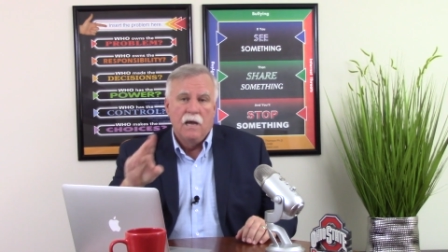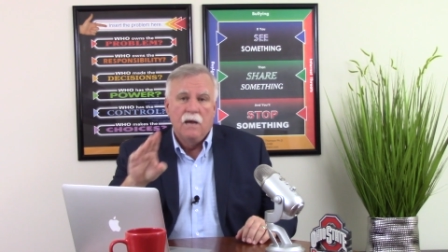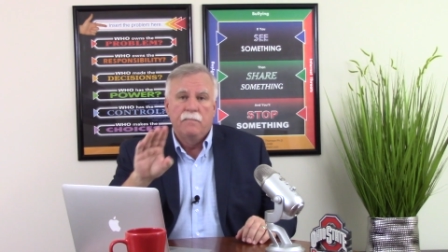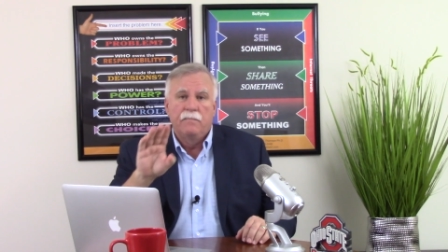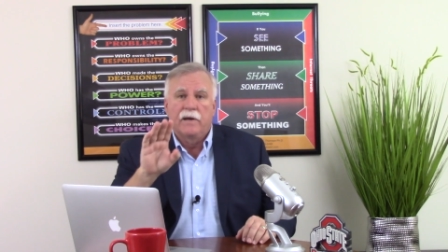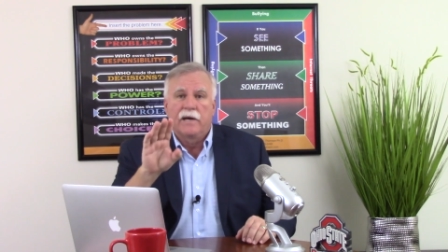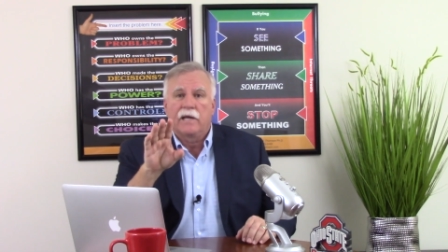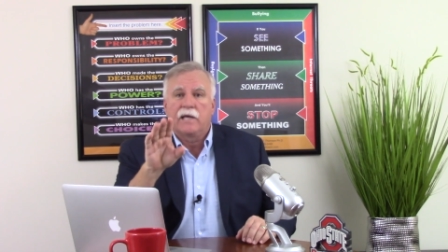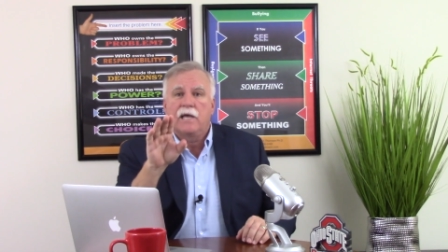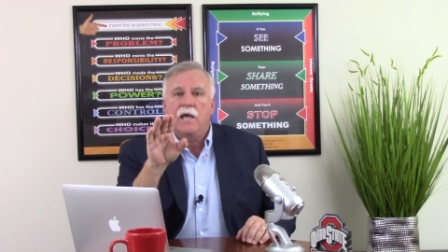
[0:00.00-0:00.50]

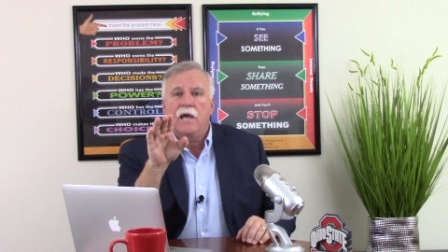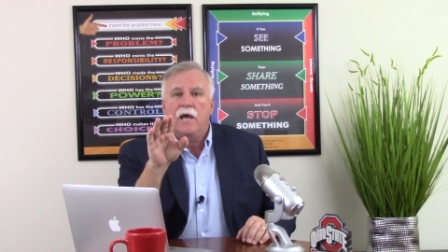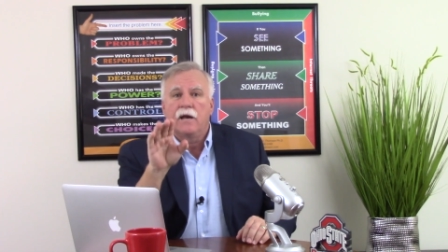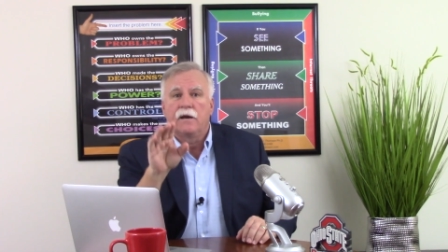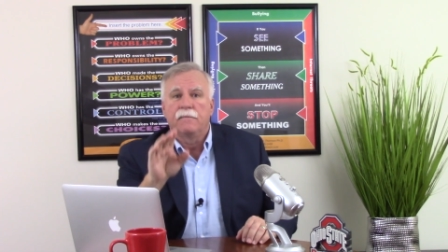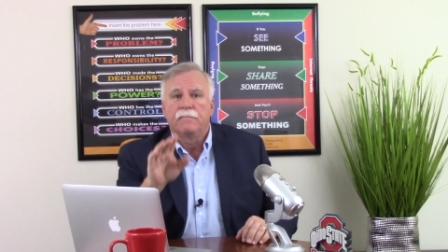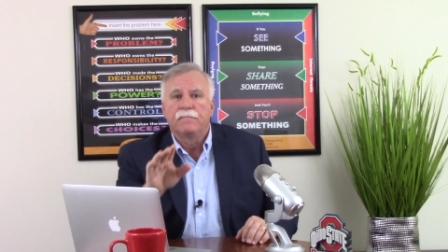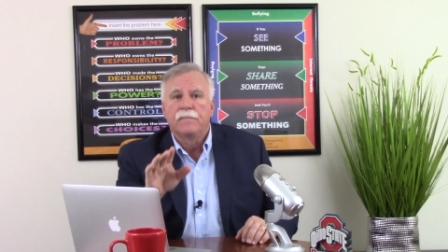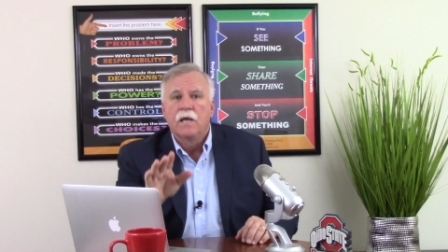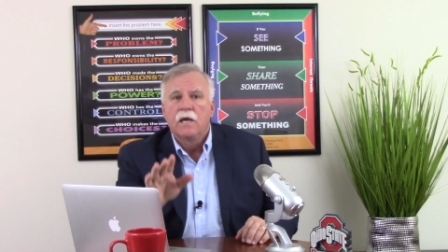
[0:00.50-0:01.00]
But
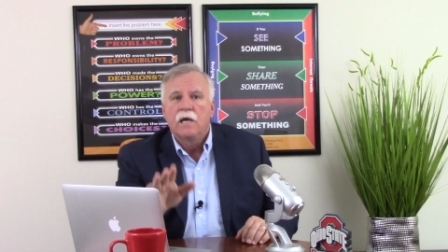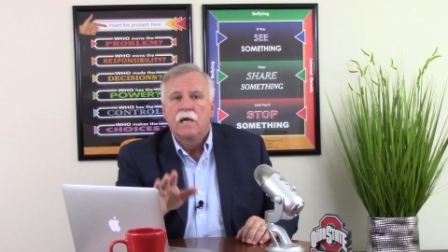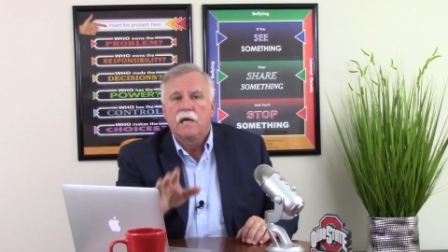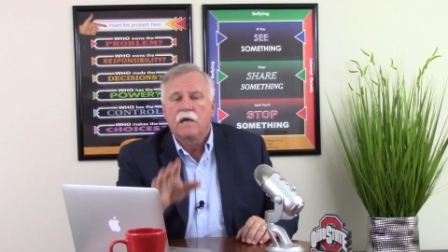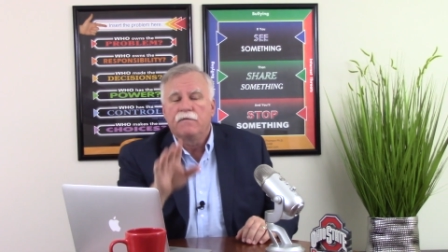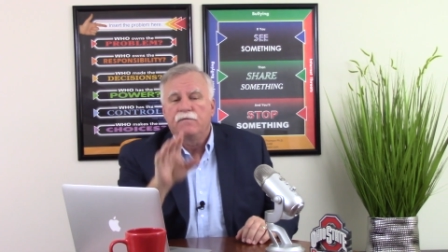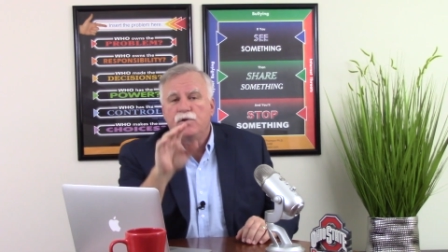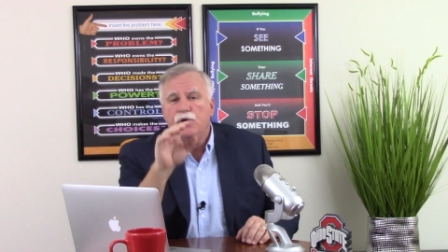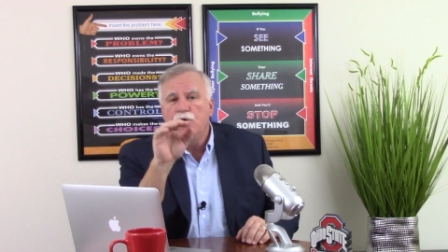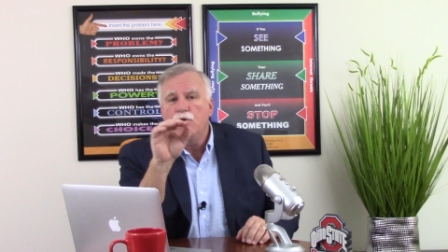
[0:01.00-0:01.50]
again,
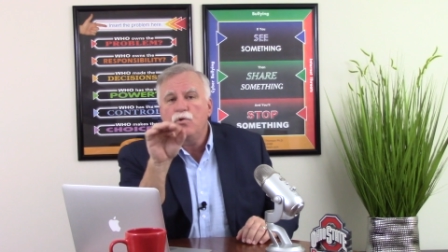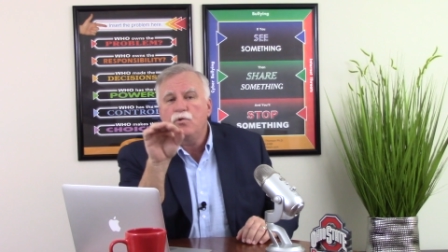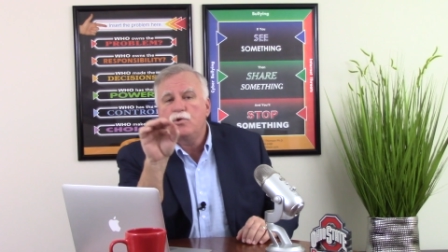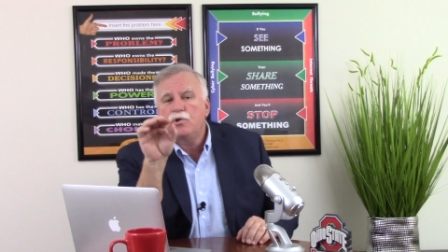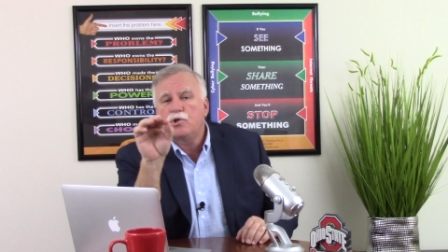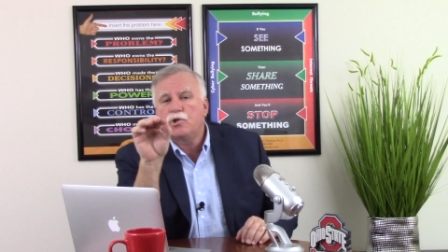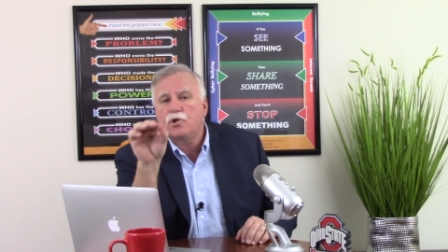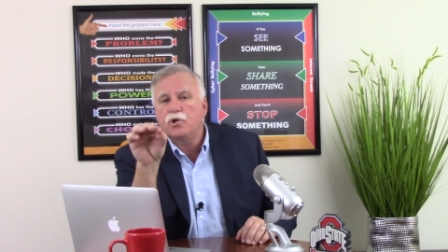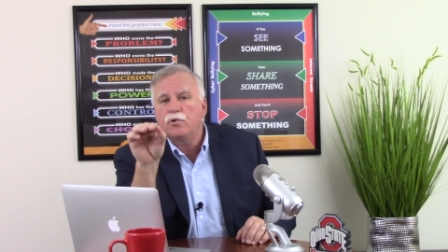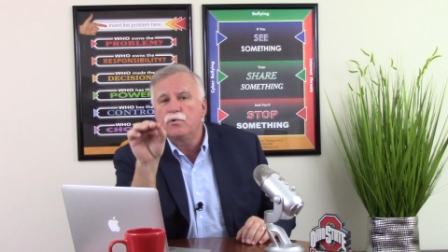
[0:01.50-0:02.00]
if you
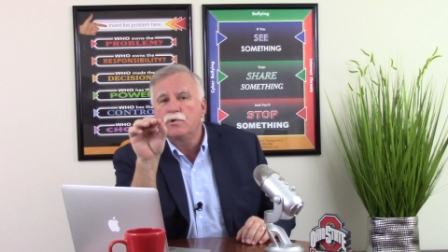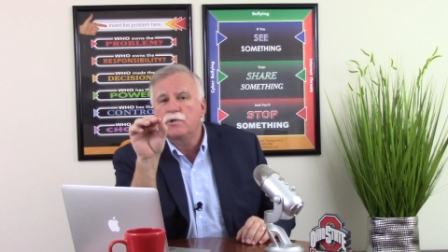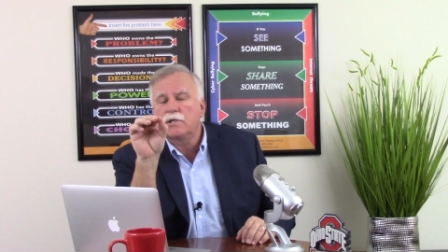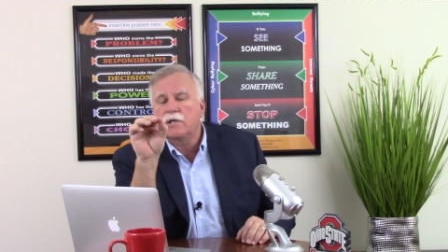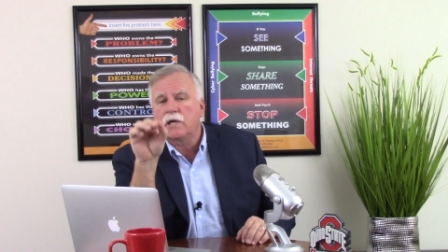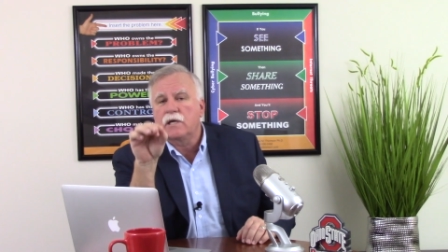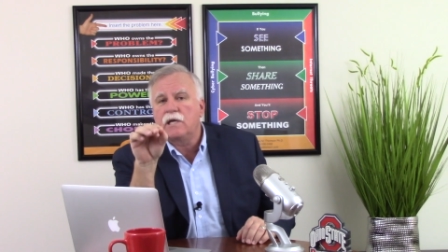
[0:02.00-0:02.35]
choose to